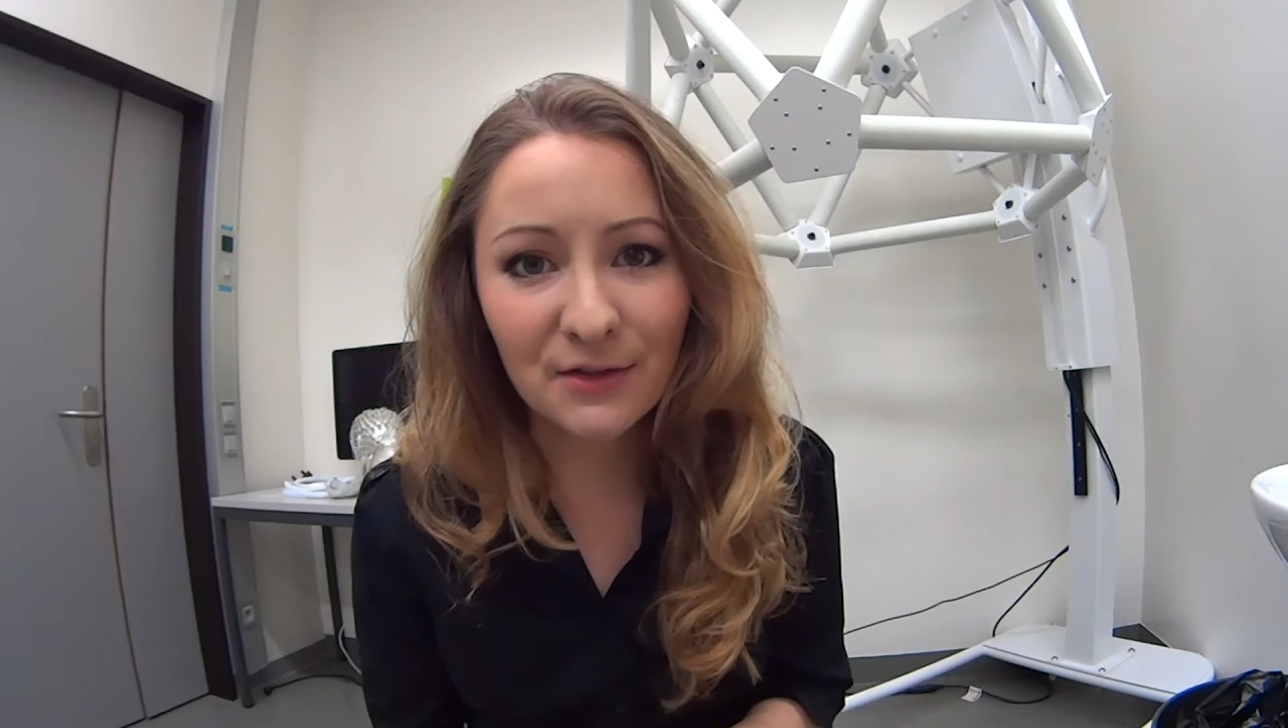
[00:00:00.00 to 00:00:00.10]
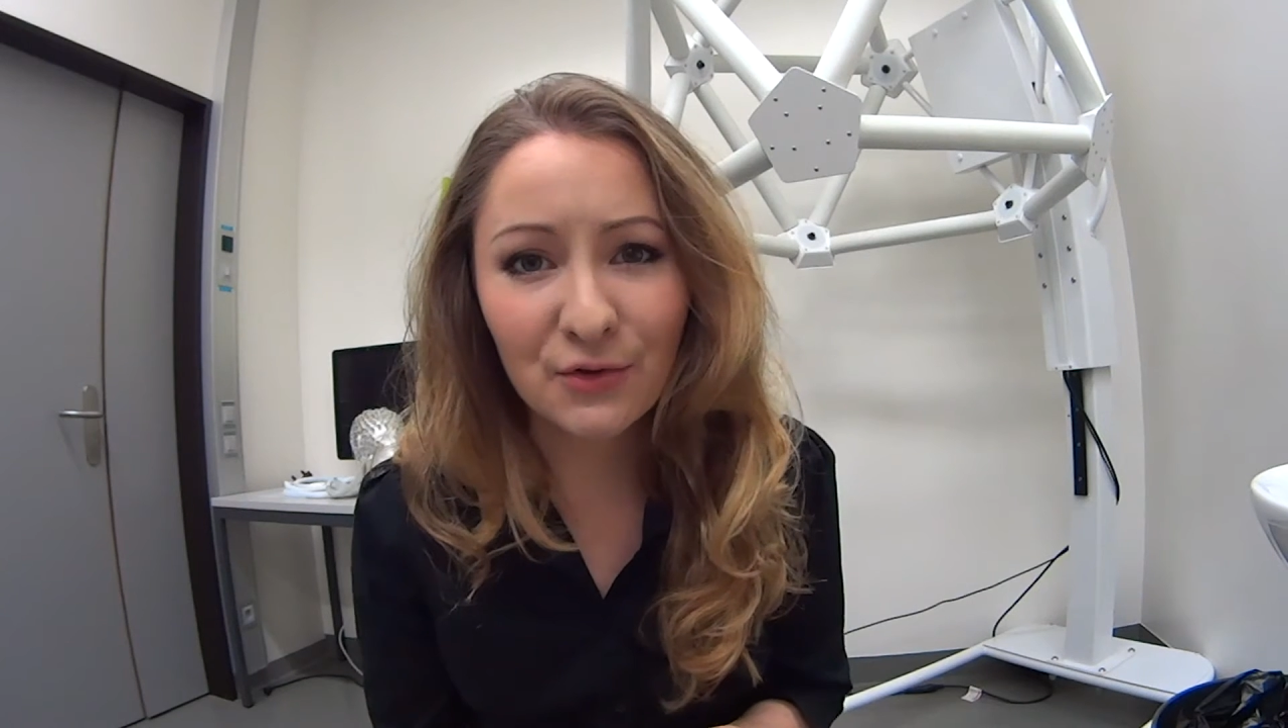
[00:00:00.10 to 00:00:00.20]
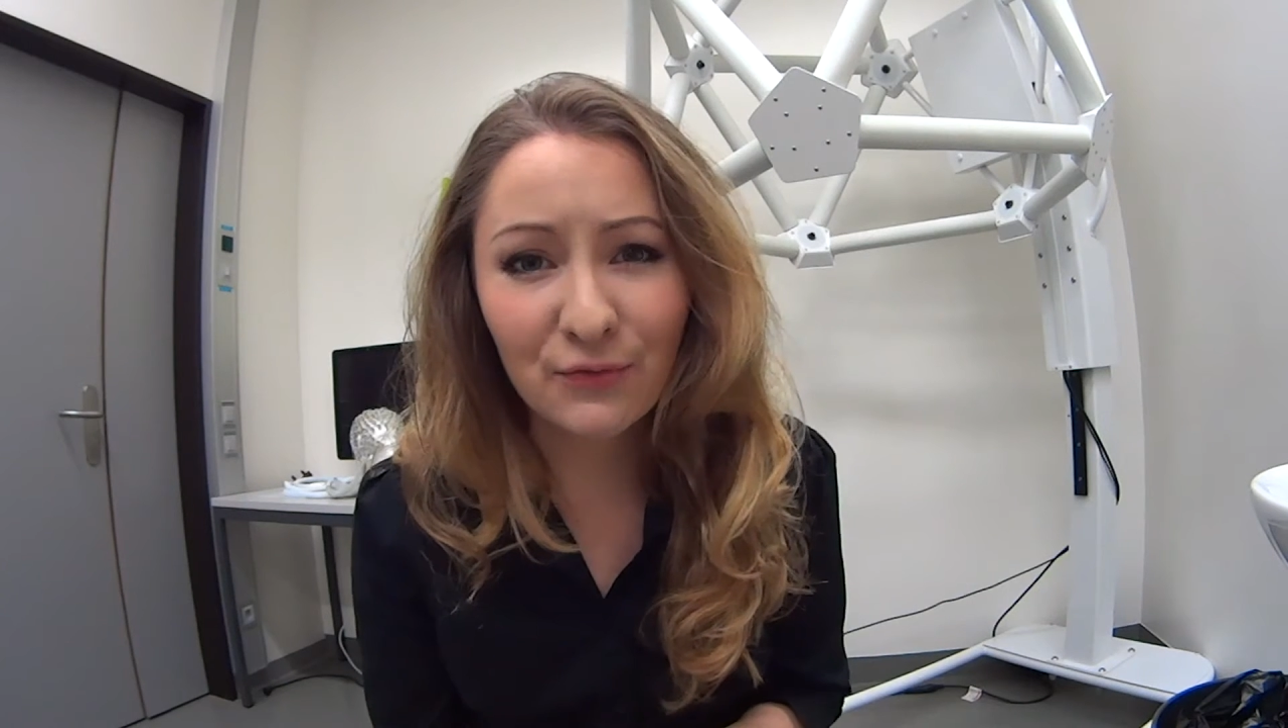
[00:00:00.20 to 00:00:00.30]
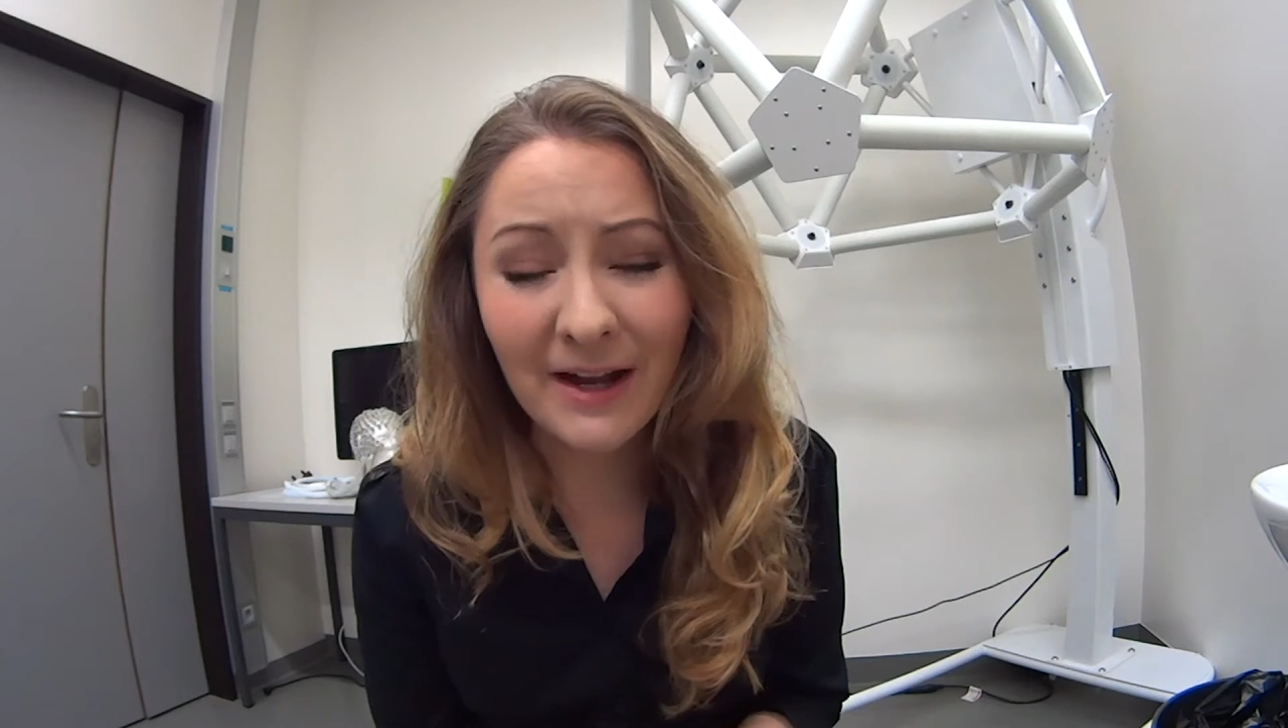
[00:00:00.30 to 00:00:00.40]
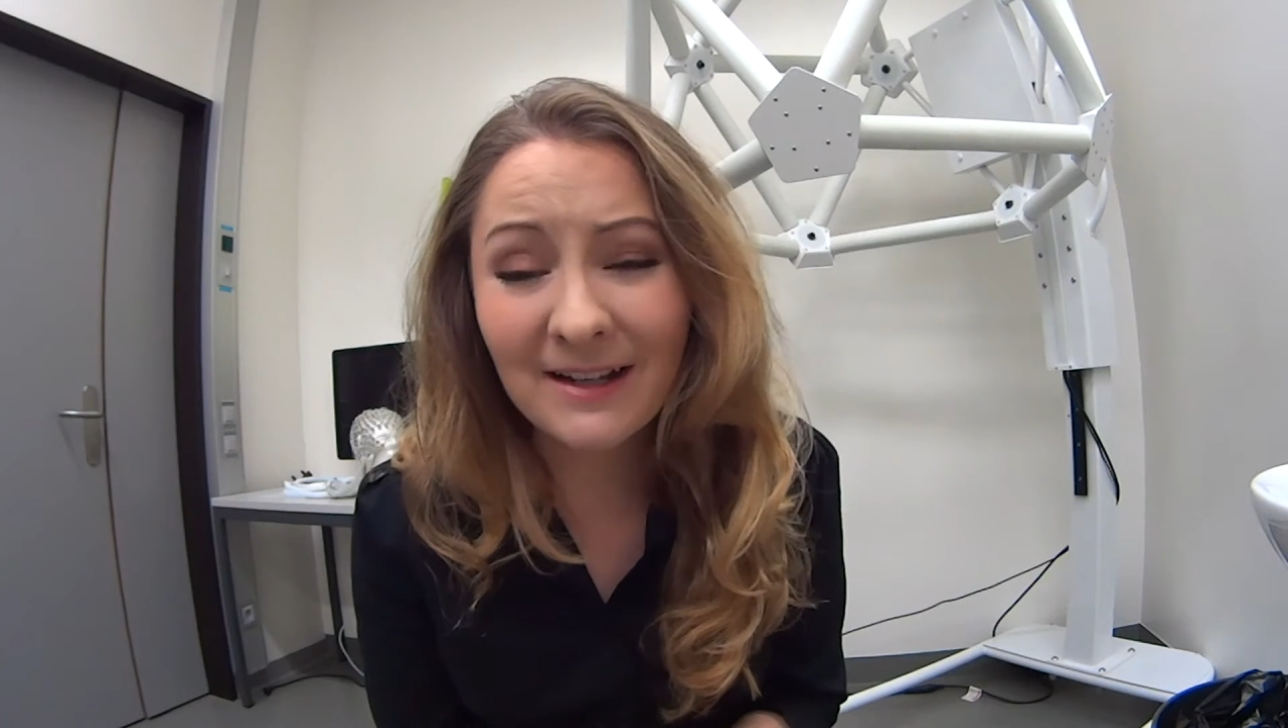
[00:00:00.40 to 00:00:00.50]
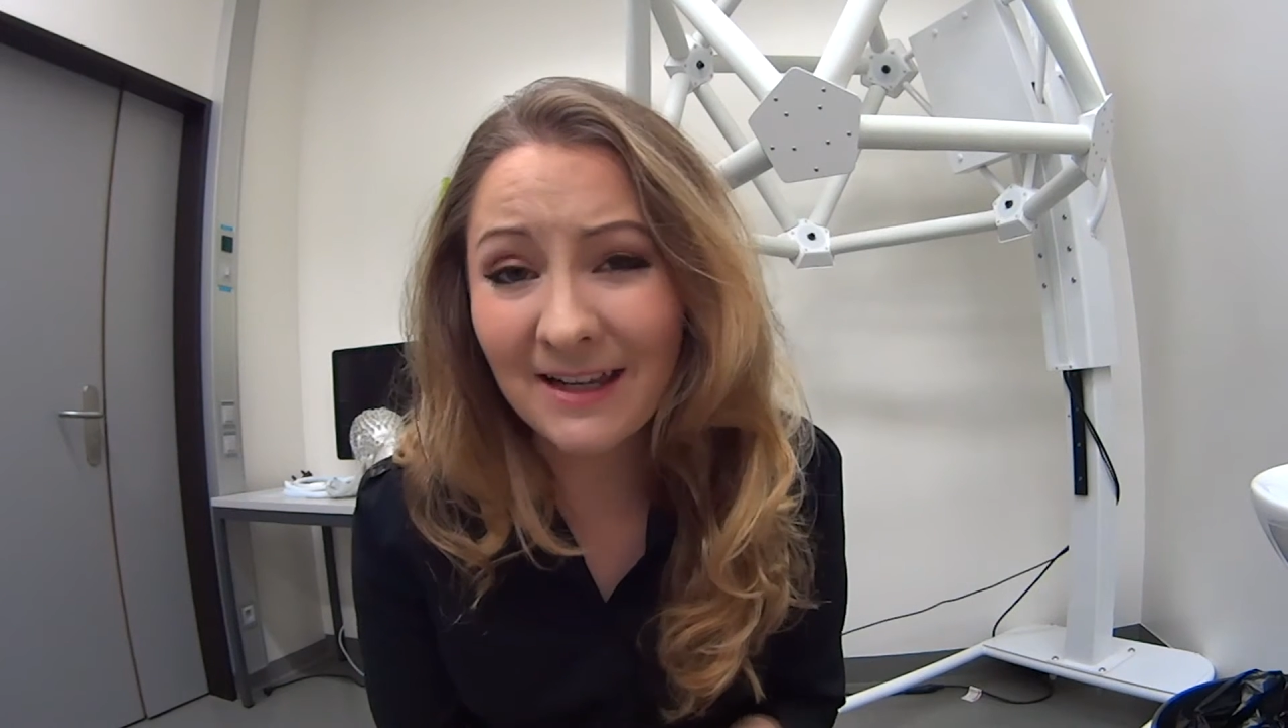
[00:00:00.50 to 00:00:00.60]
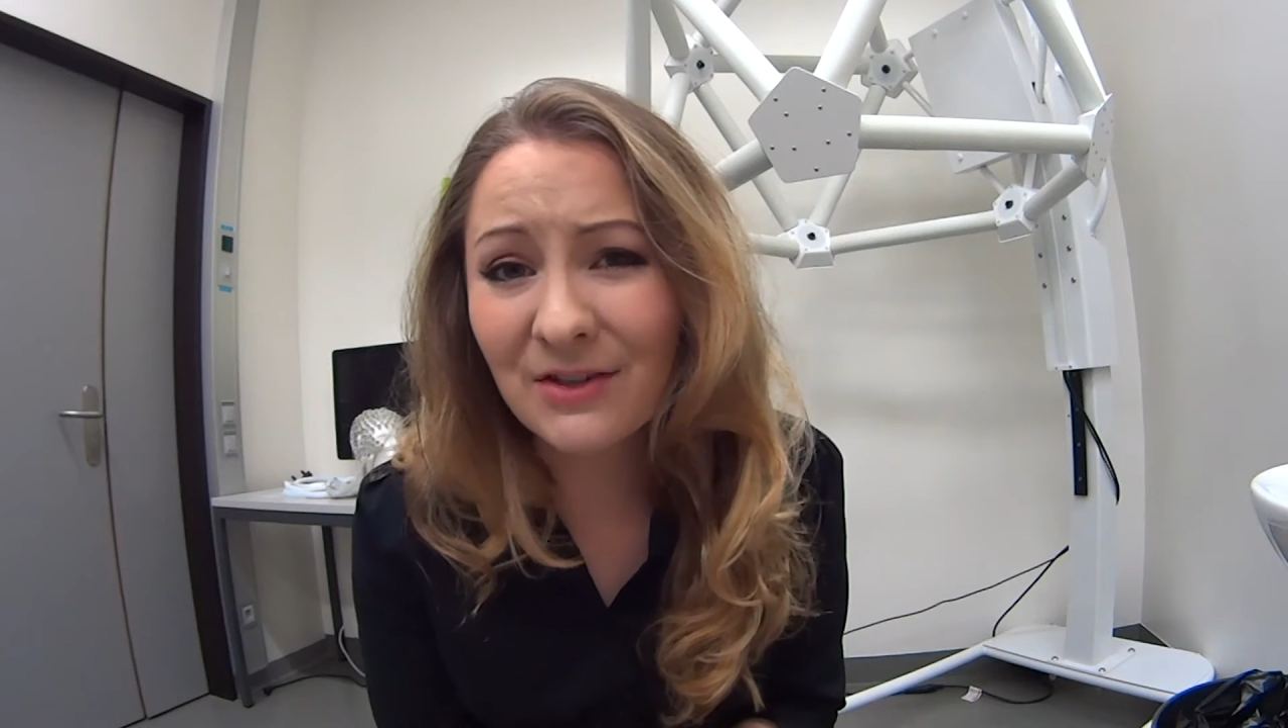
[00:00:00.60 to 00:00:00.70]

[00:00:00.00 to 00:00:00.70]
directly